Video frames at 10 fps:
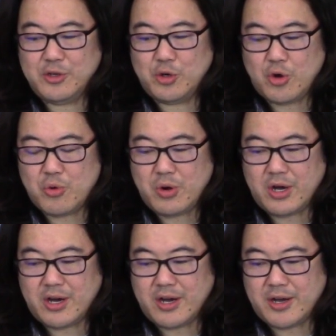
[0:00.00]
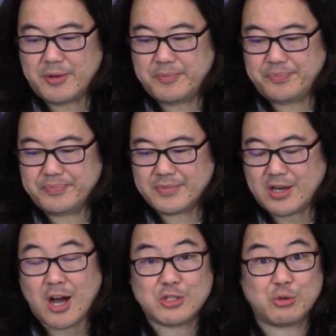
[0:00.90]
you know uh,
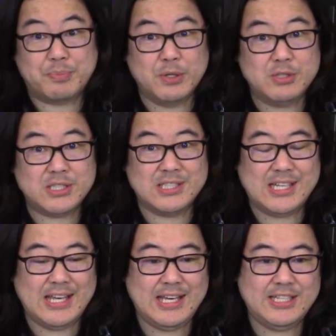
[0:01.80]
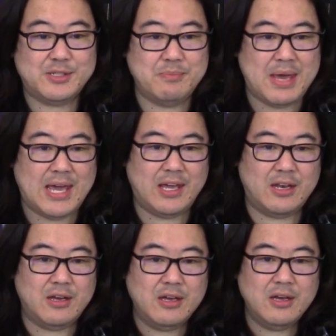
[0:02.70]
contributions he's
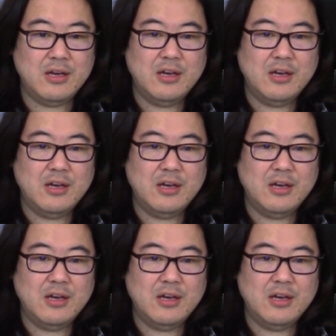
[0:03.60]
made